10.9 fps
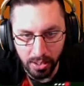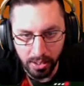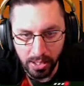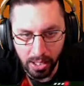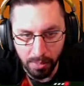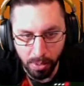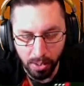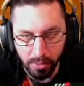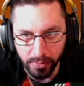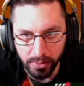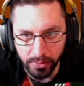kind of part
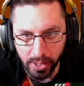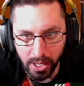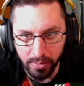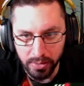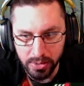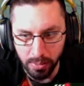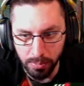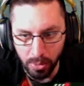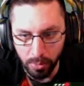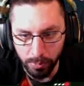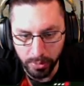of the design of the ship. You
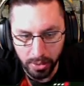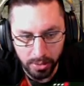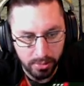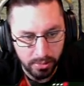know what I'm saying?